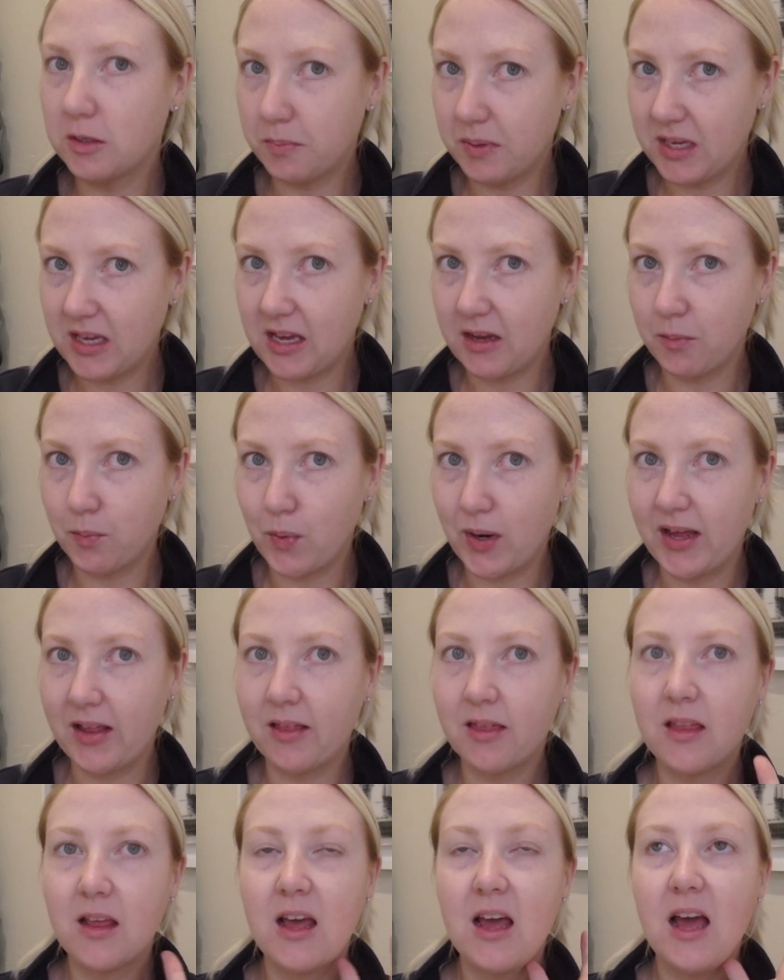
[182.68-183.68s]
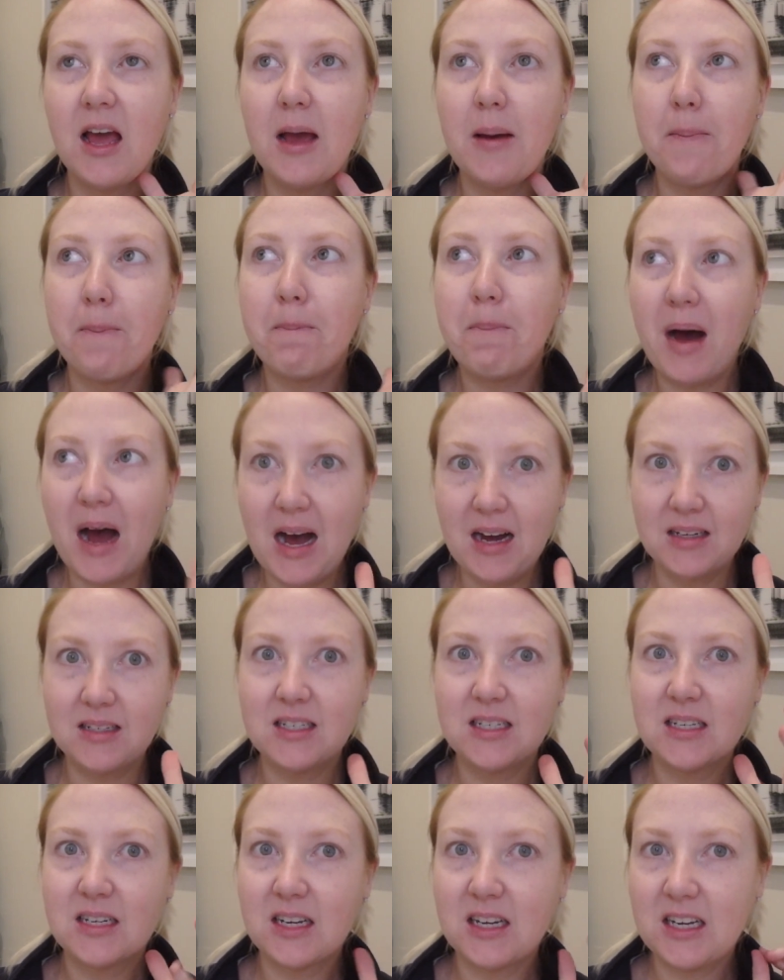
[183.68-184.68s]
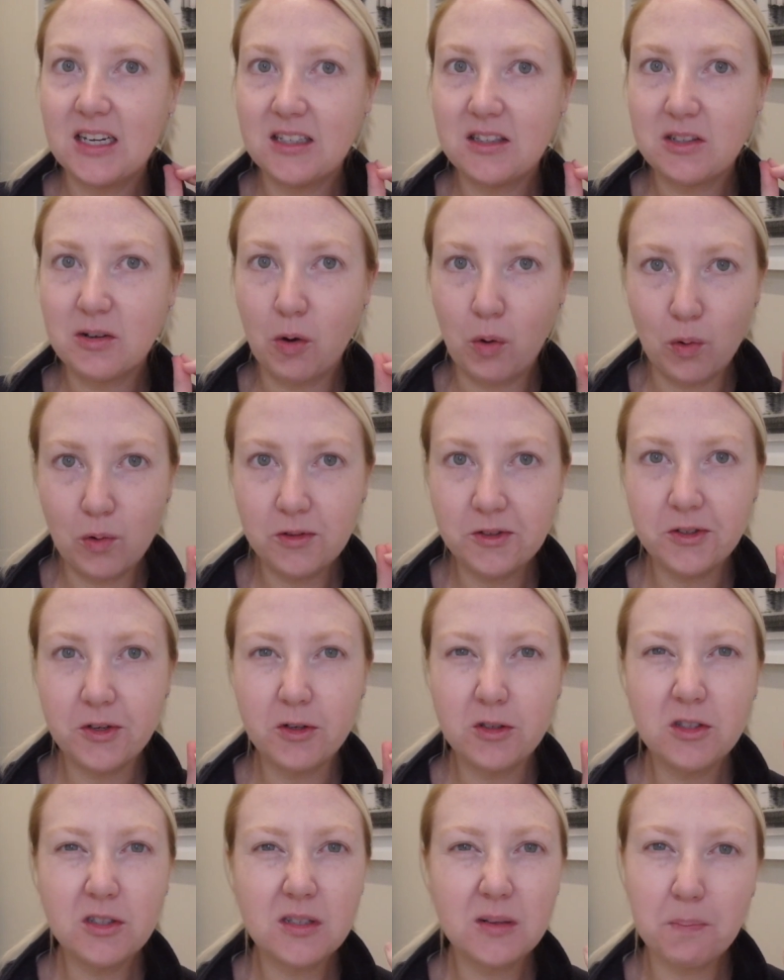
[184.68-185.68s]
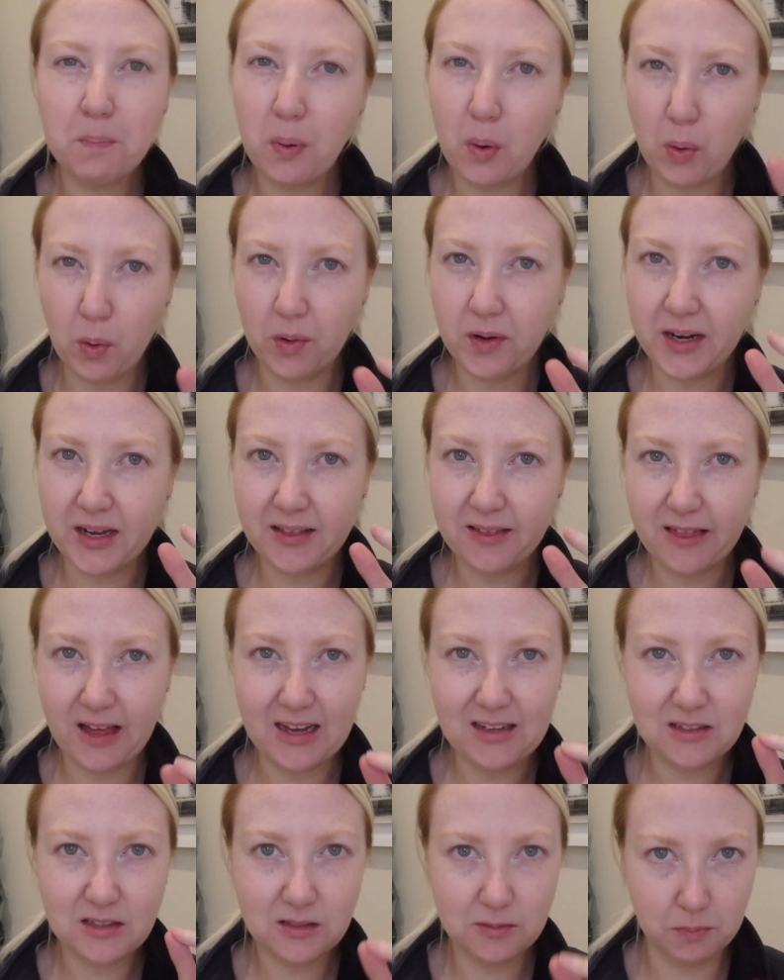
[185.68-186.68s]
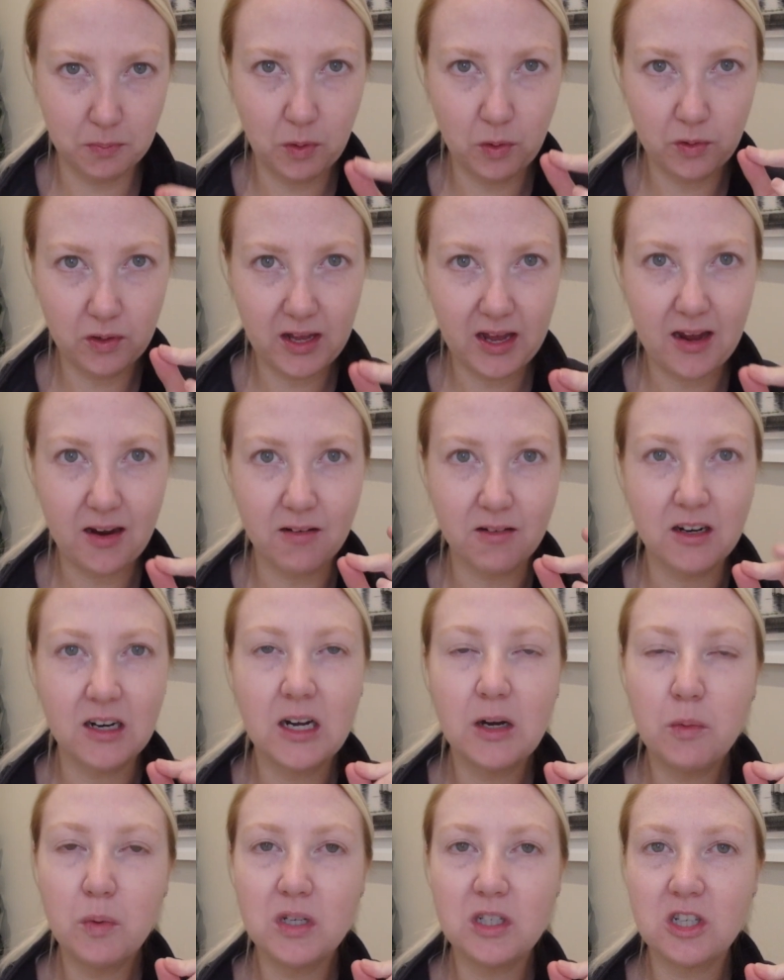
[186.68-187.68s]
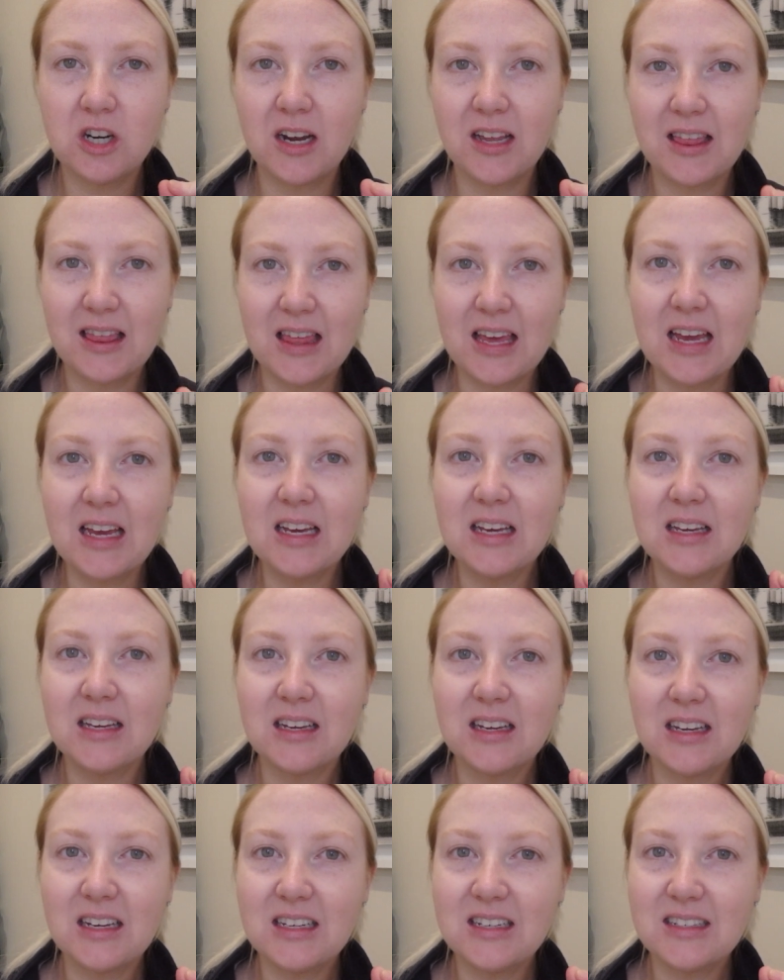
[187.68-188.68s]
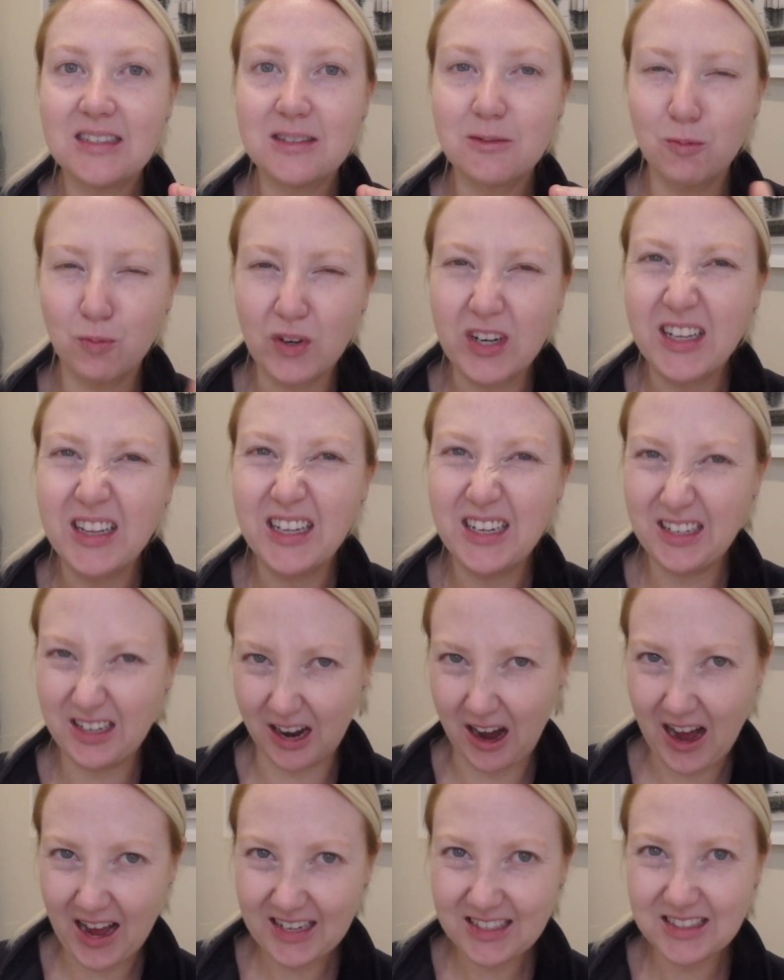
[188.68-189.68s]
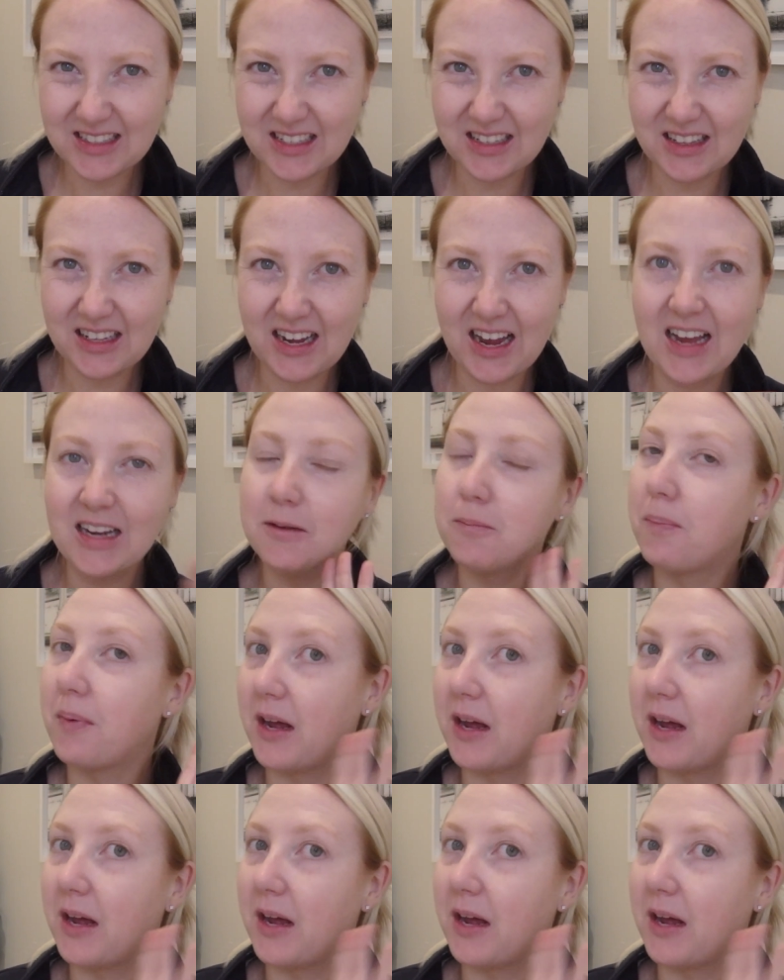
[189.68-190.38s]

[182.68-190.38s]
to begin with, but it's also supporting that small area, which I think is really nice in the end.